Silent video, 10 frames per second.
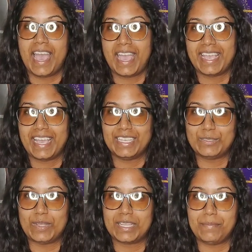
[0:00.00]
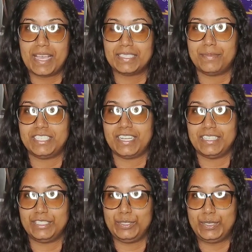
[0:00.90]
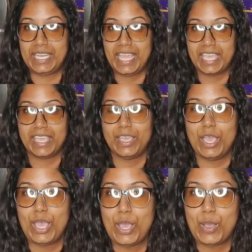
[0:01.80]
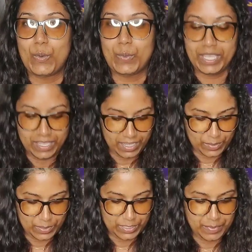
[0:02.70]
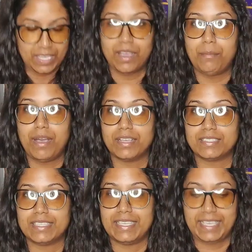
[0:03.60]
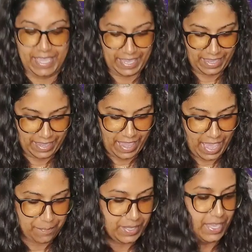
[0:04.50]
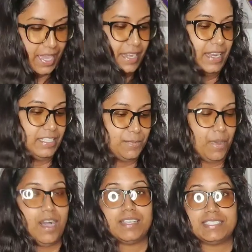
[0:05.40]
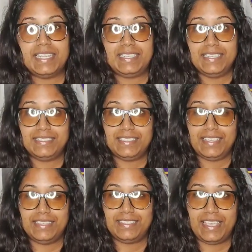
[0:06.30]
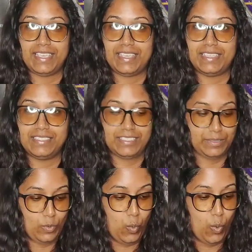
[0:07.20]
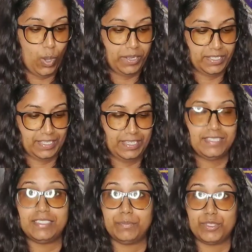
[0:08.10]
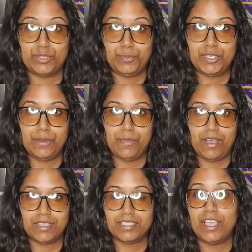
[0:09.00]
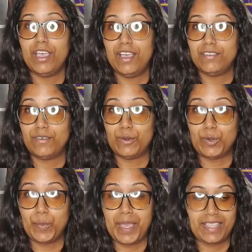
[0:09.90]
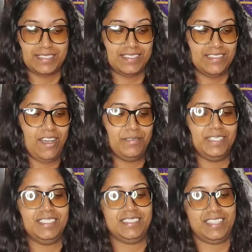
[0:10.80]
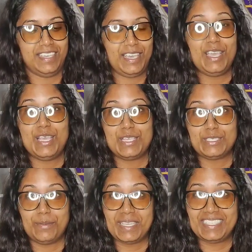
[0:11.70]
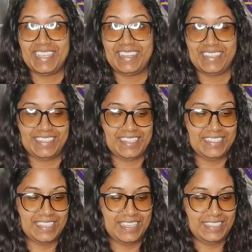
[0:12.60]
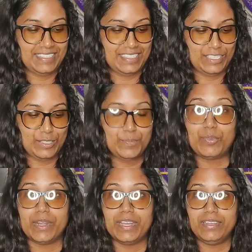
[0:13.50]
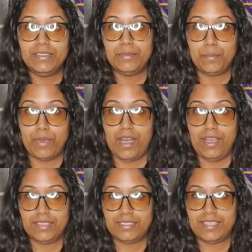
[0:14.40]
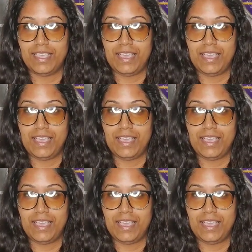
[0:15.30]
Hi guys, welcome back to my channel. Today we are going to be unboxing a Happy Endings box, and this is a quarterly subscription box for romance novels. So I'm excited. This is the spring box